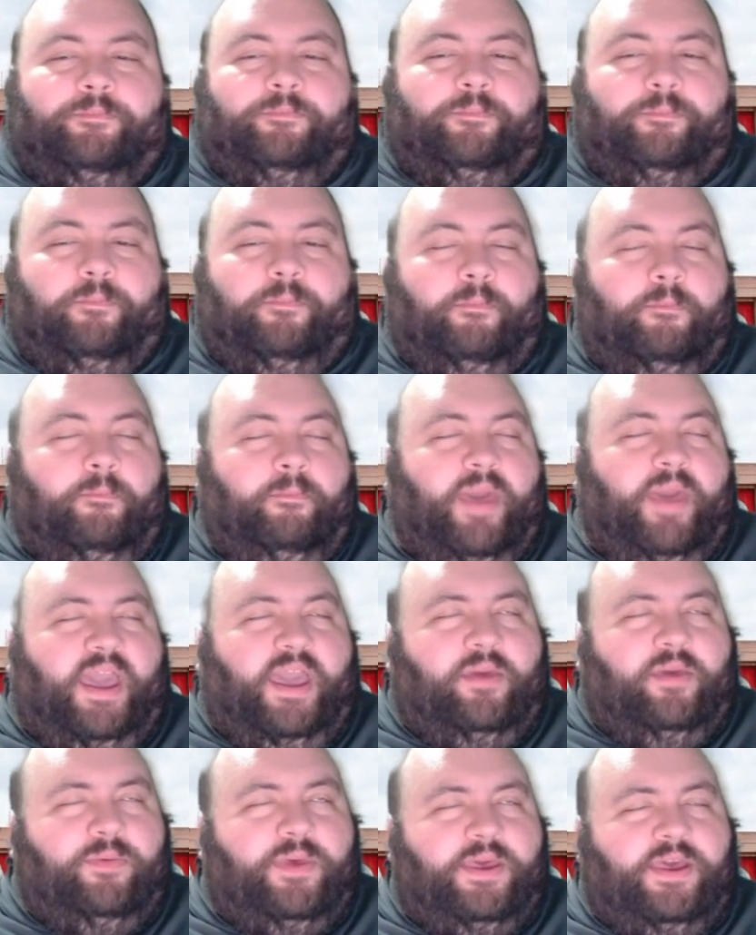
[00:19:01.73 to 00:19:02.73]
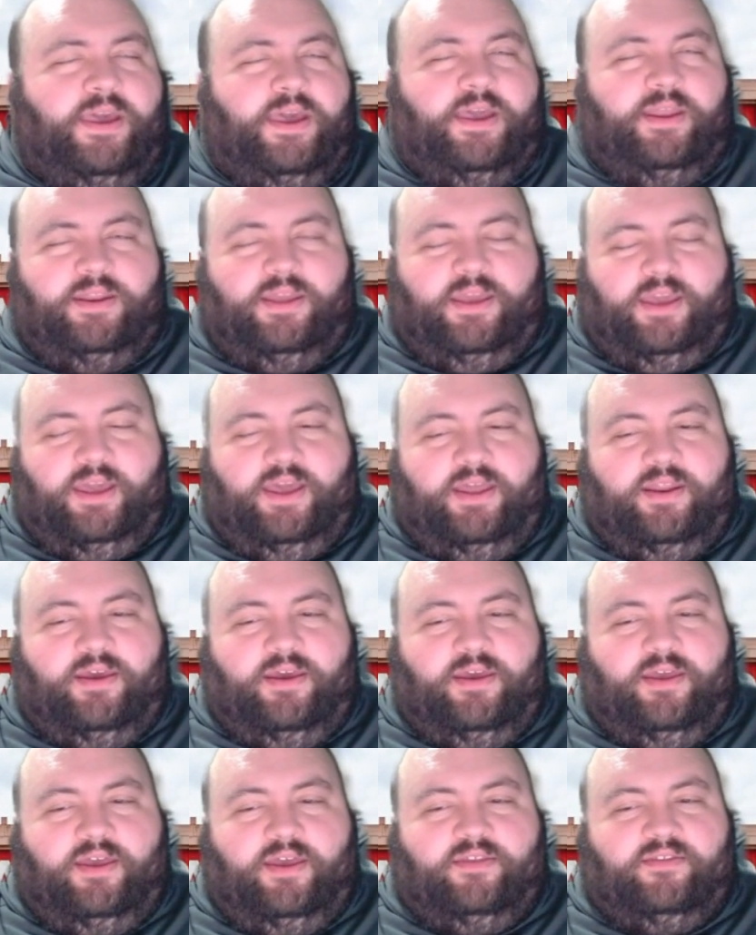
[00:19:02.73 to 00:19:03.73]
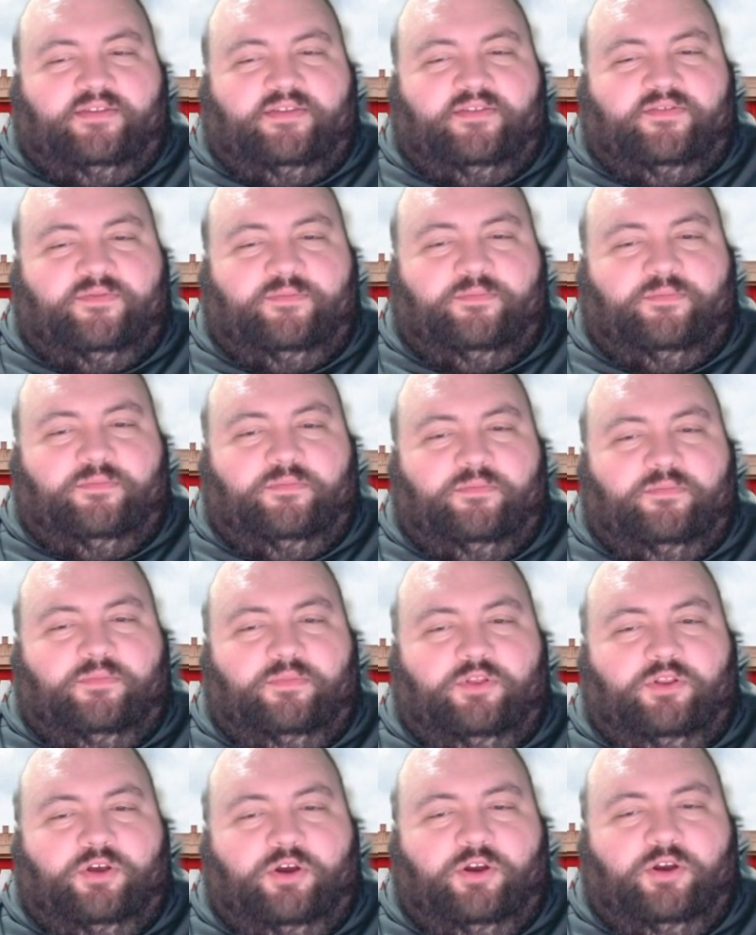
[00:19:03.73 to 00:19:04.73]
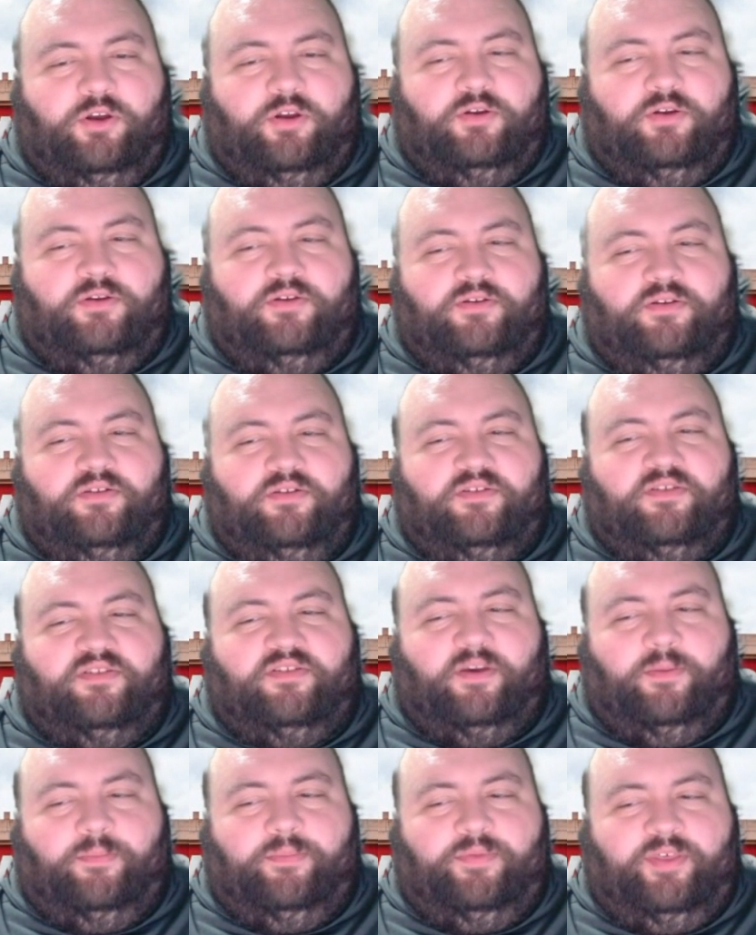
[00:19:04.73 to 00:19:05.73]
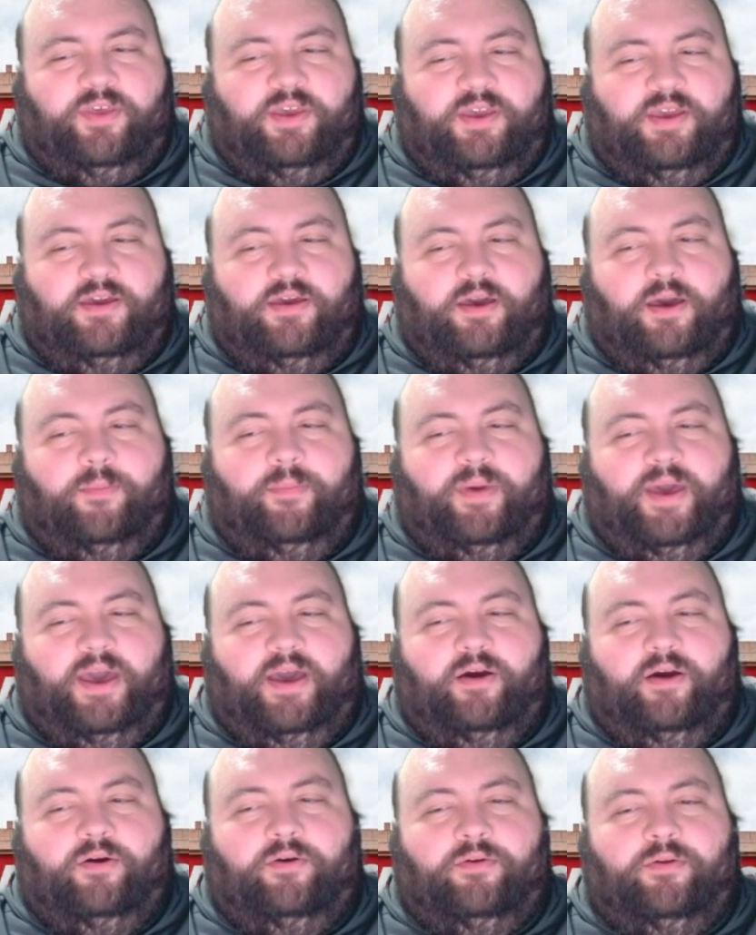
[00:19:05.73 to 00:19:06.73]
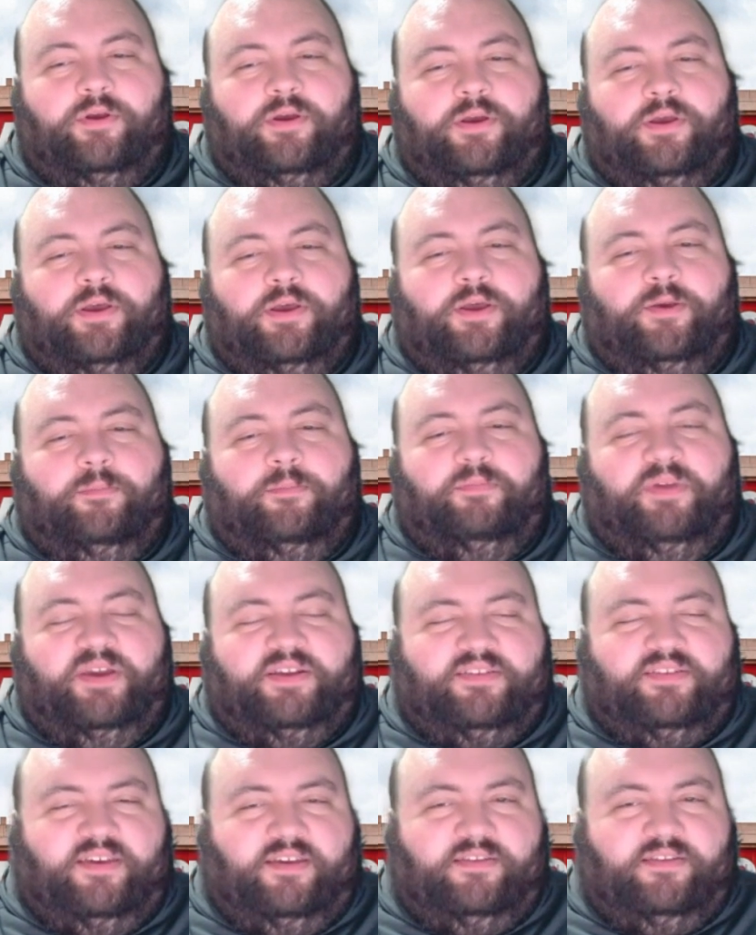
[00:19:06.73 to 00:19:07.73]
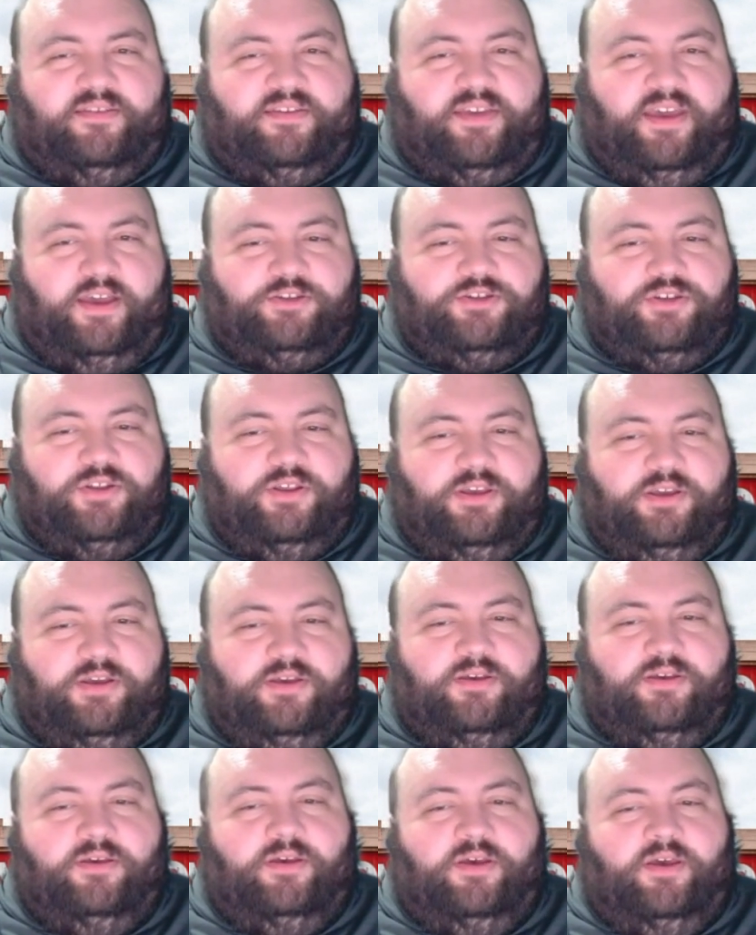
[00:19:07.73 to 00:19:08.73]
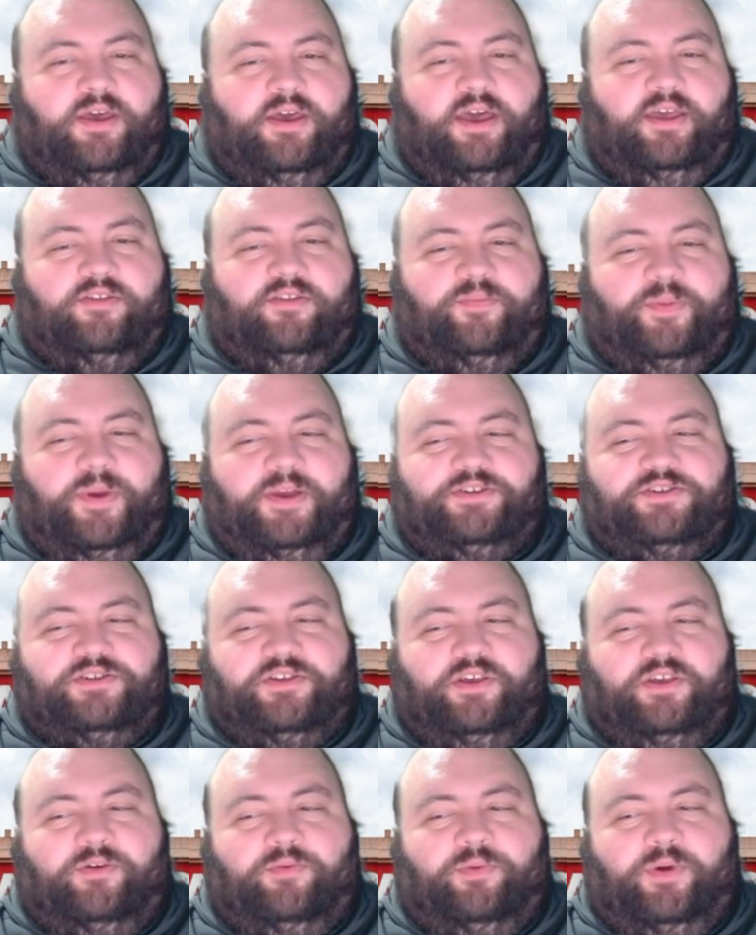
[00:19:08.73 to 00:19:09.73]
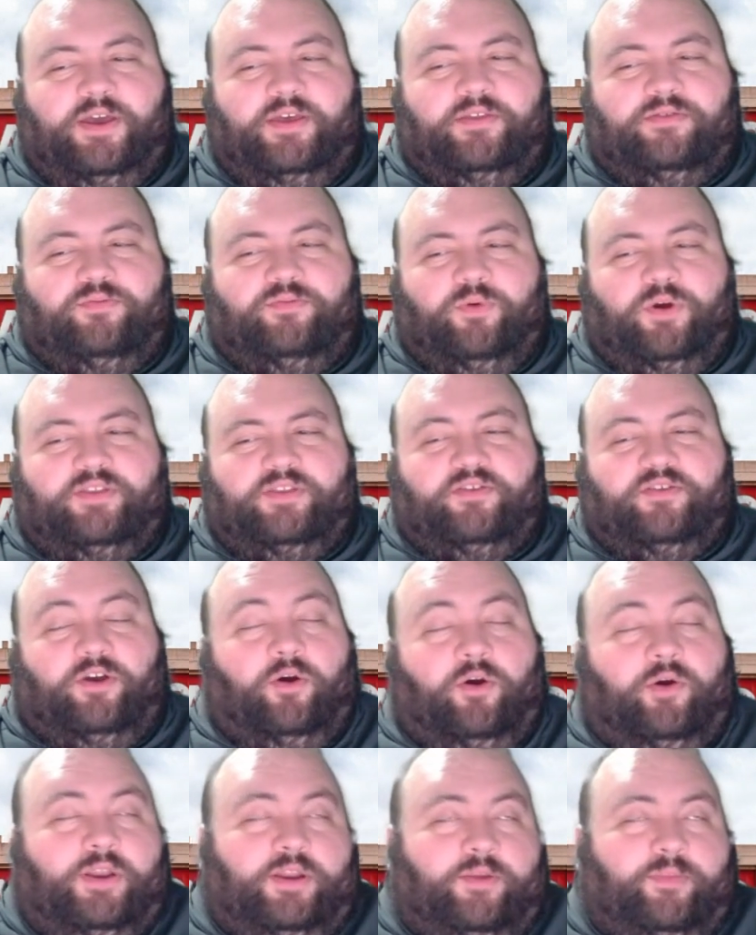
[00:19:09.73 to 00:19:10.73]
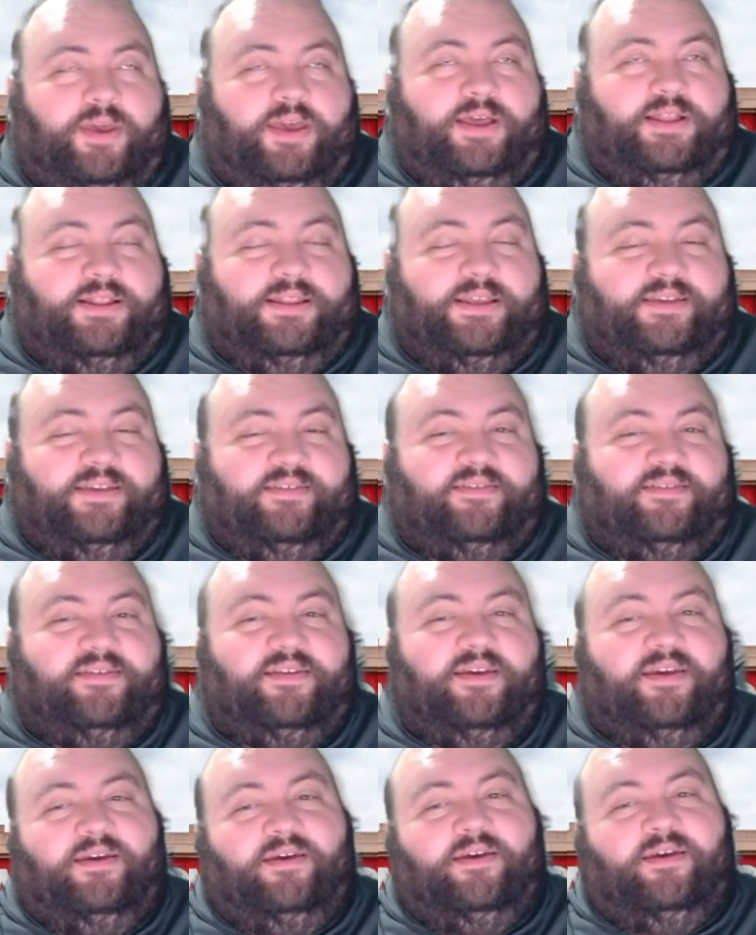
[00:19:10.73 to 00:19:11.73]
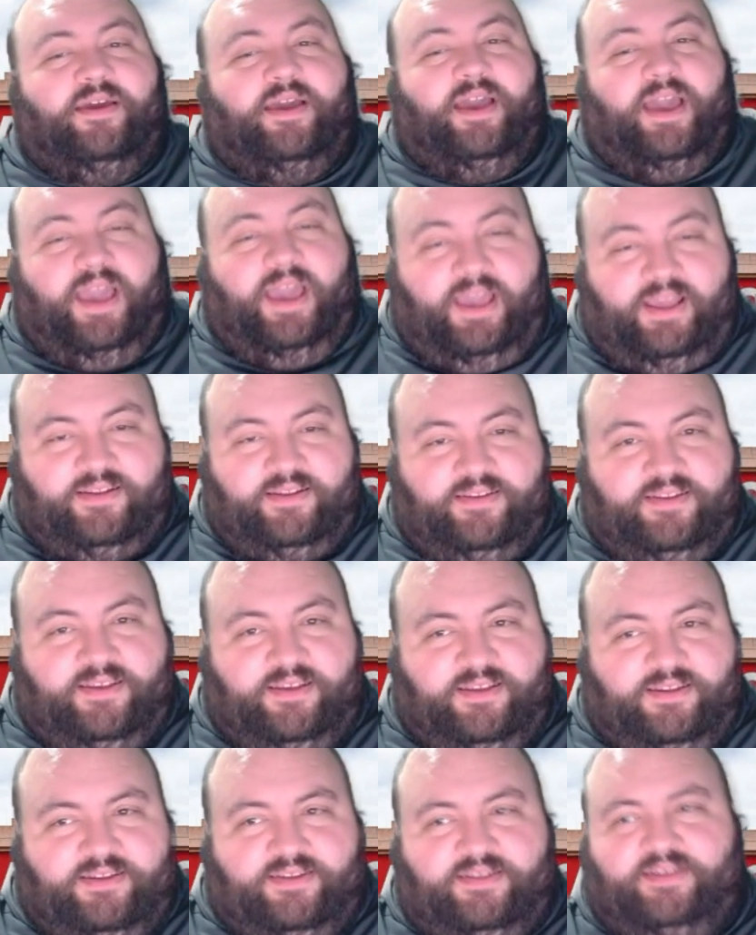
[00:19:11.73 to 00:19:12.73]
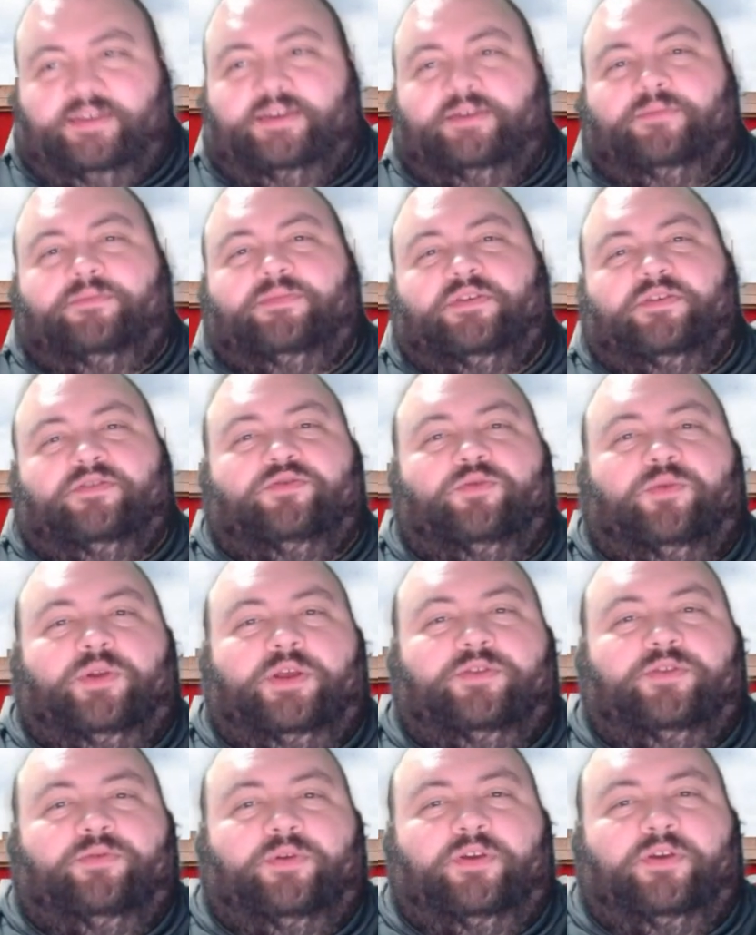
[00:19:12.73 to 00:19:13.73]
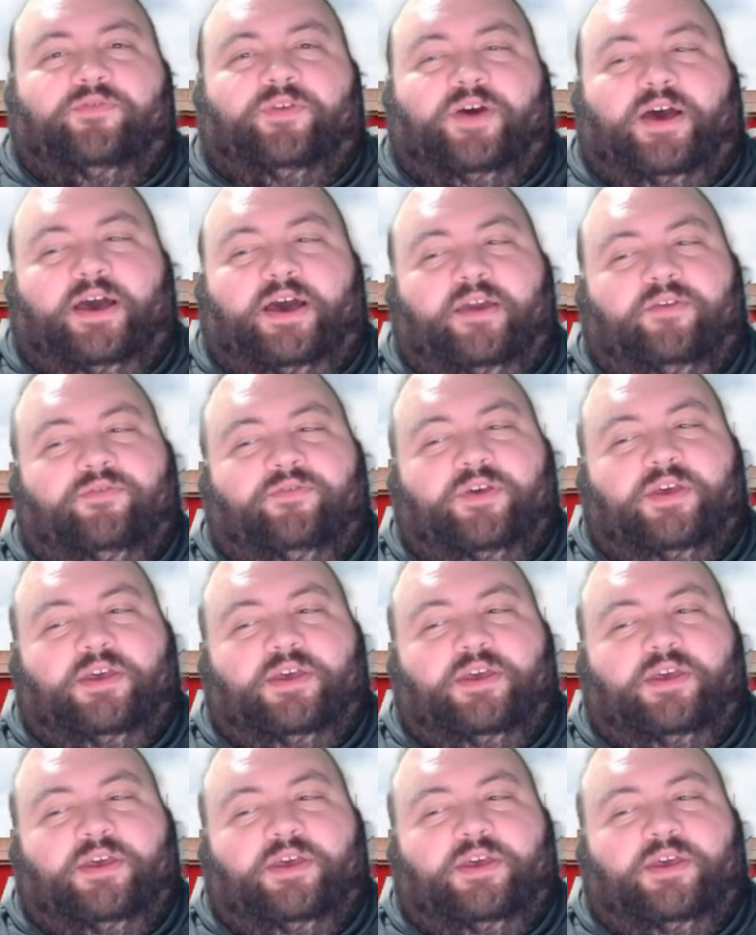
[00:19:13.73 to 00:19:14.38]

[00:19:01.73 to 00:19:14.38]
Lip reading: maybe Indiana has learned something about Big Ten scheduling, especially with what's going to be at least 18 teams in 2025.